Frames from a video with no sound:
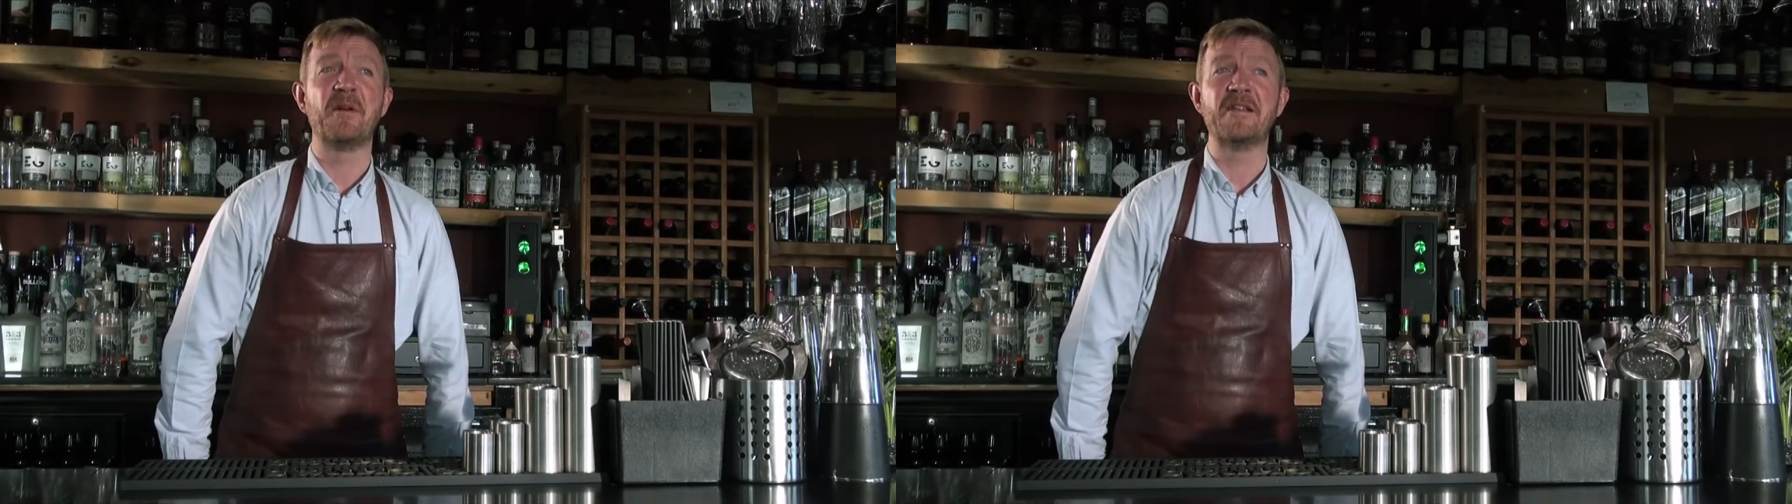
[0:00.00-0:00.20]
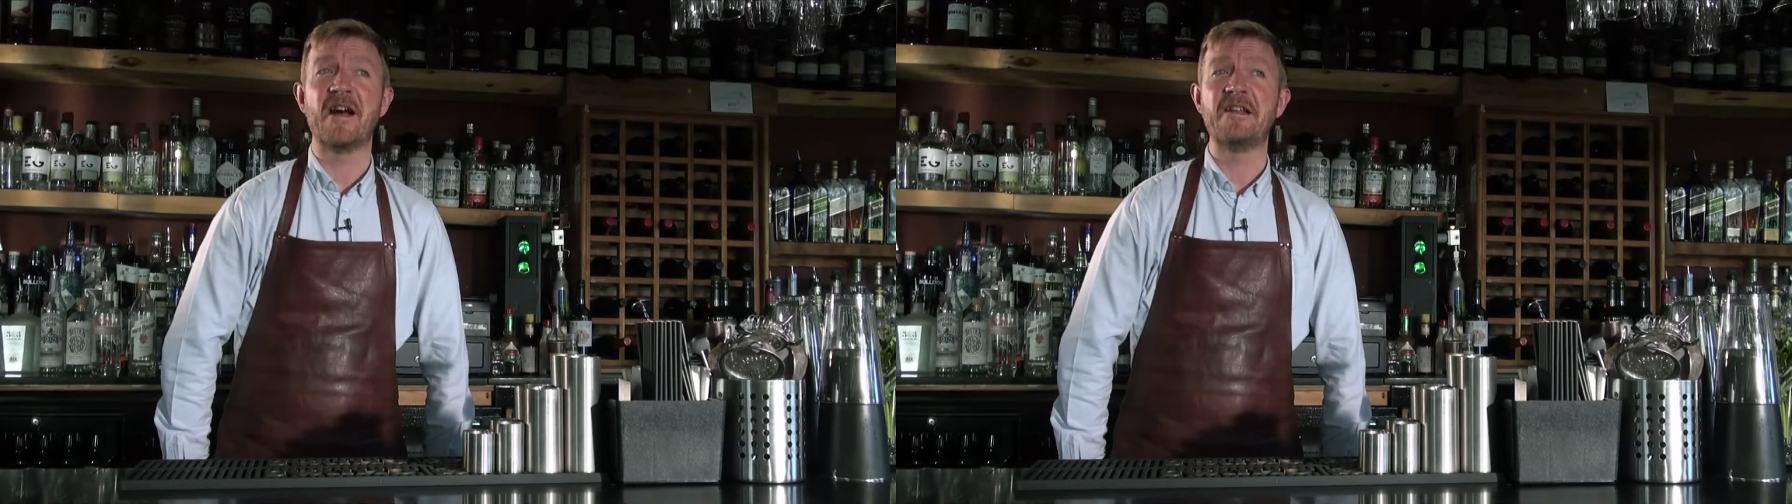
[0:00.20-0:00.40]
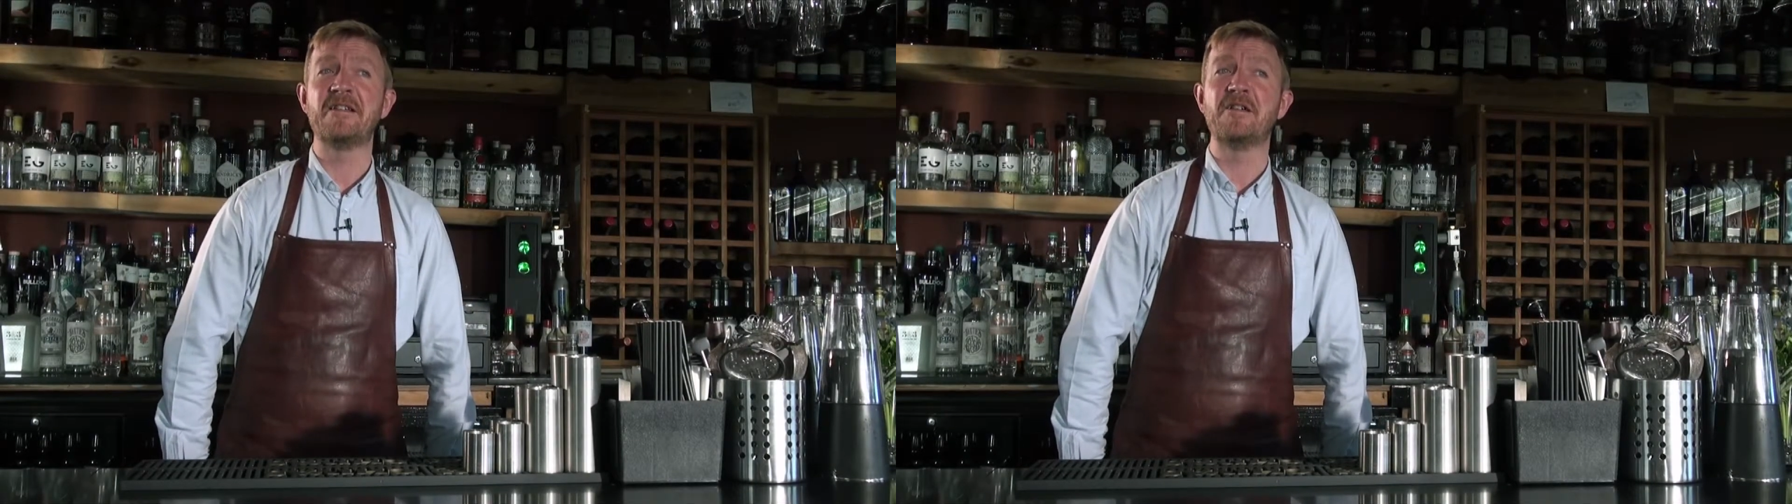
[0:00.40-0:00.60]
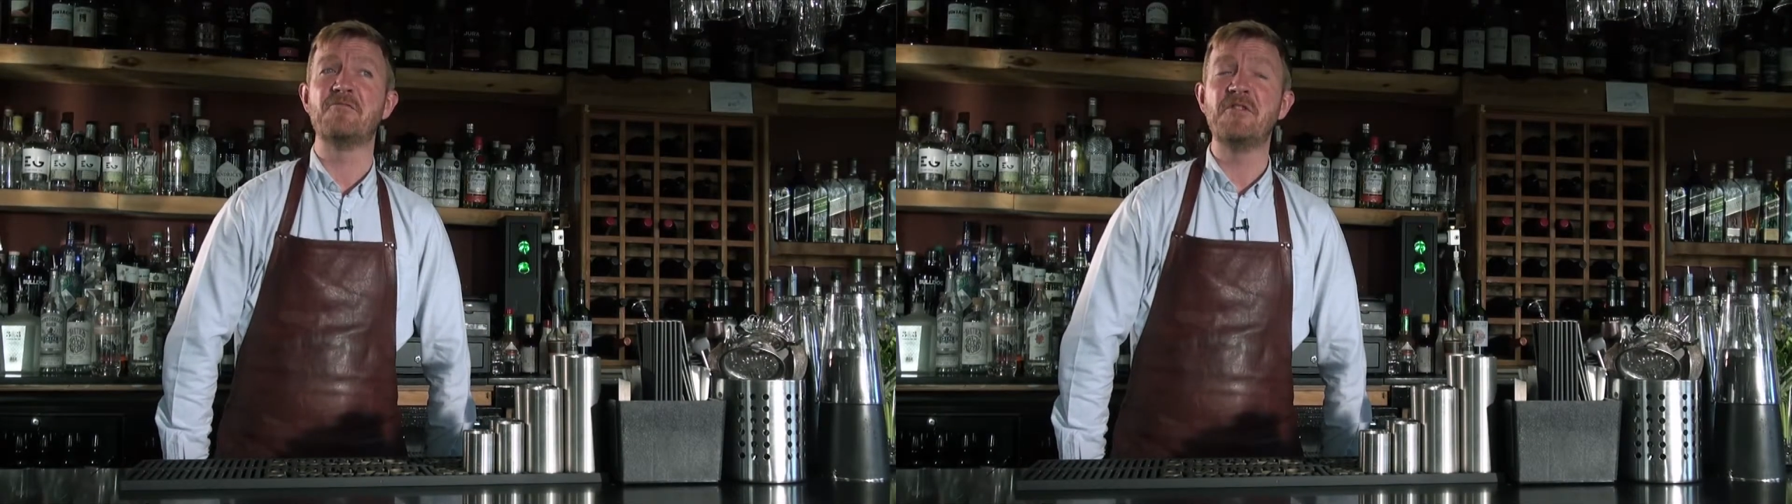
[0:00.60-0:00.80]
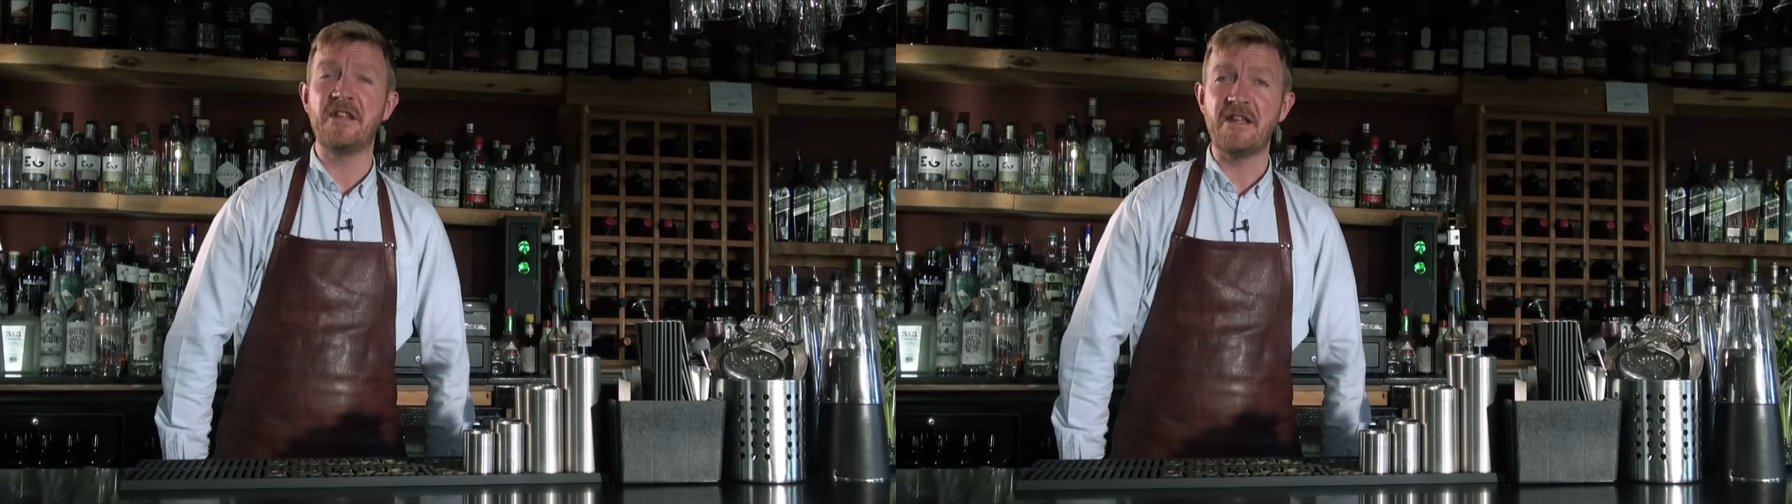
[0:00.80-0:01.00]
but it's actually
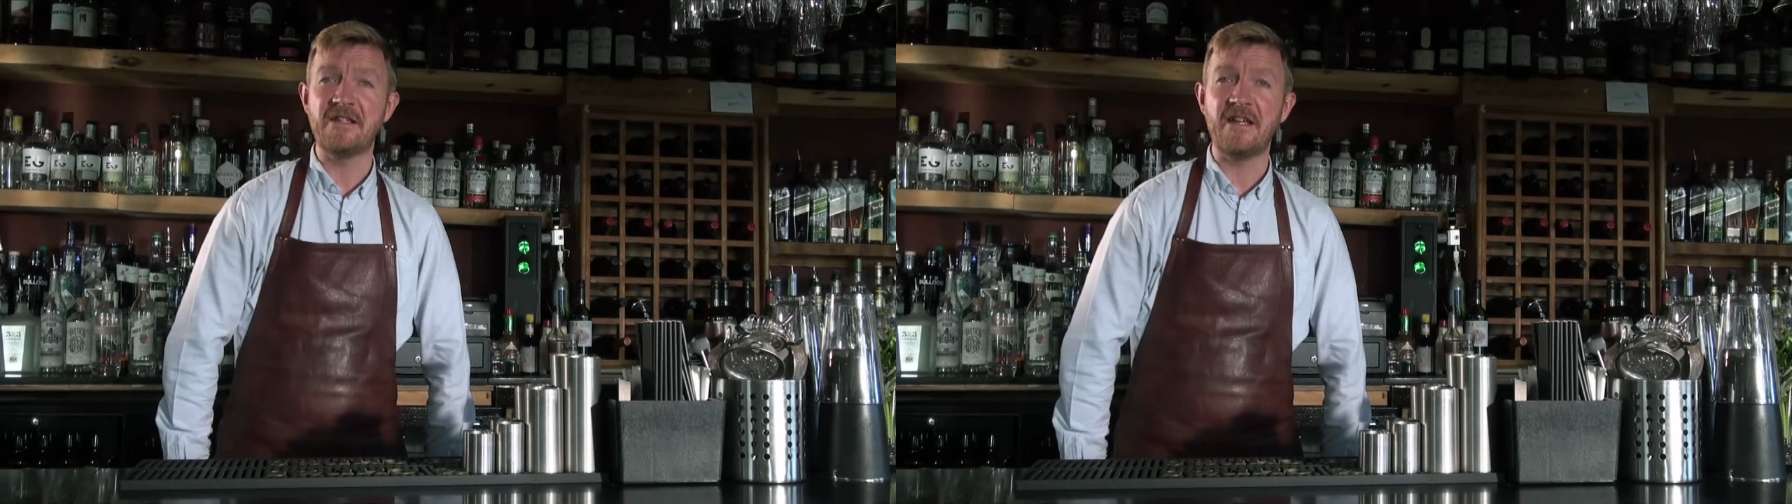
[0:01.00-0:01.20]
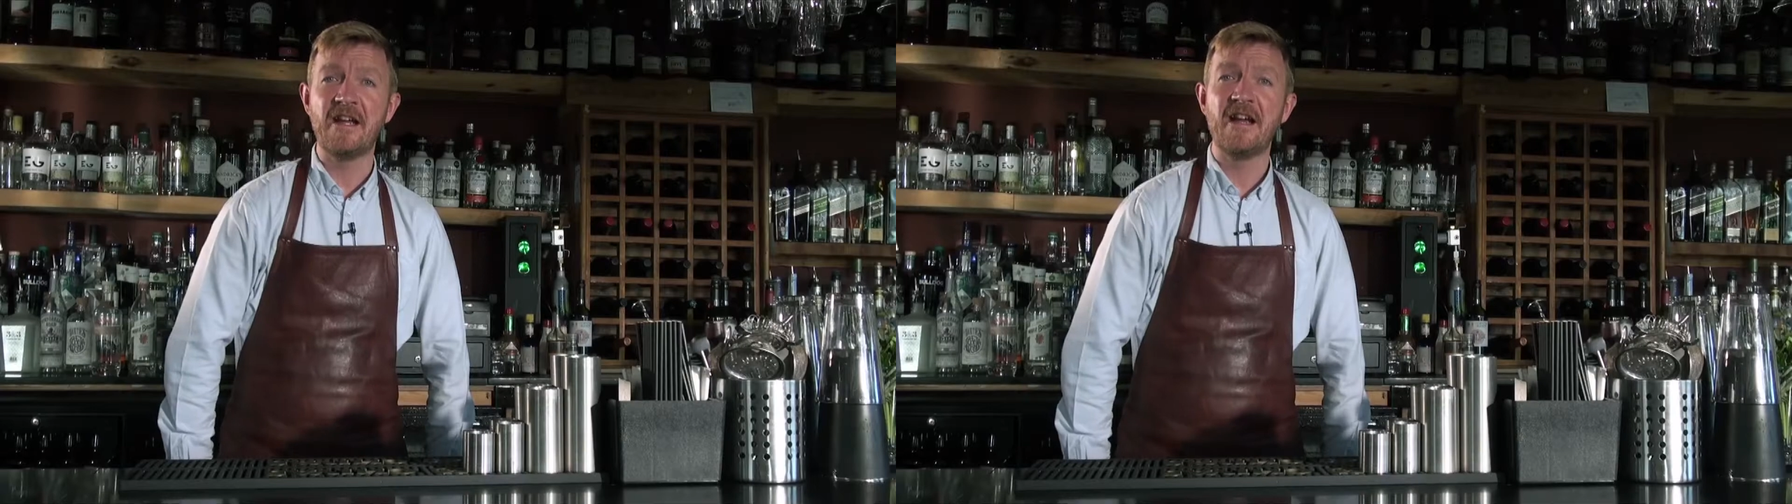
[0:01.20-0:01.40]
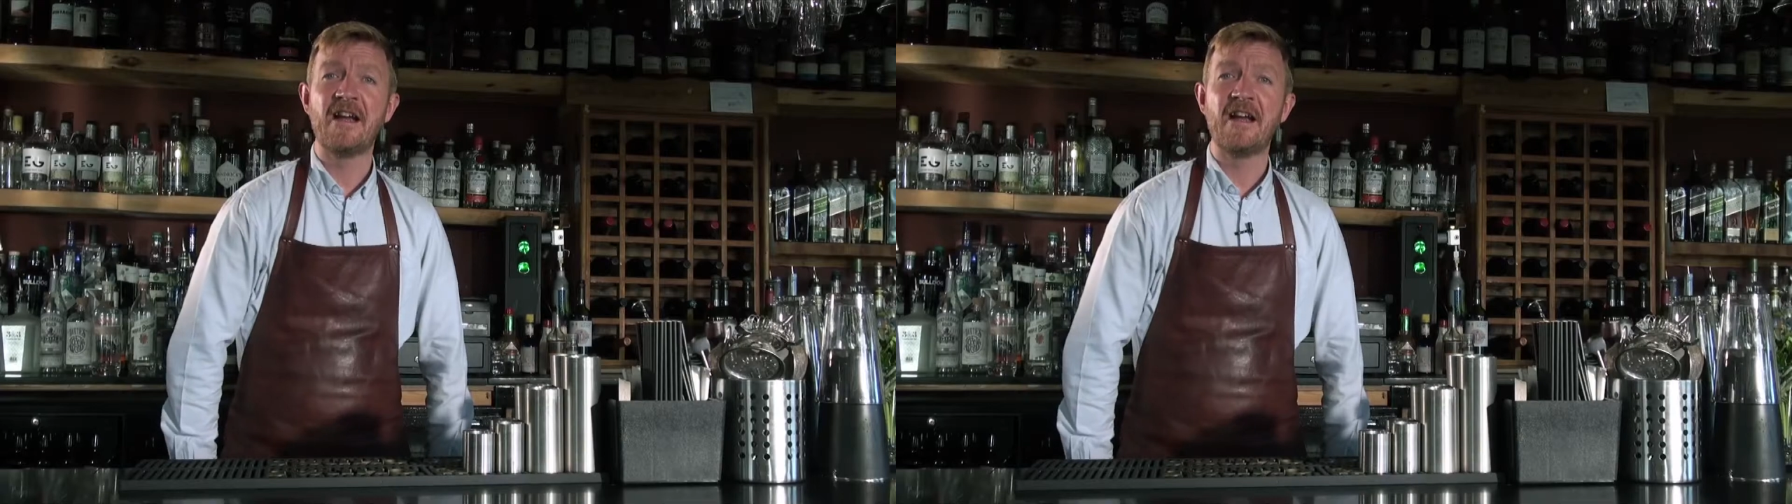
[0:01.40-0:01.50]
really easy.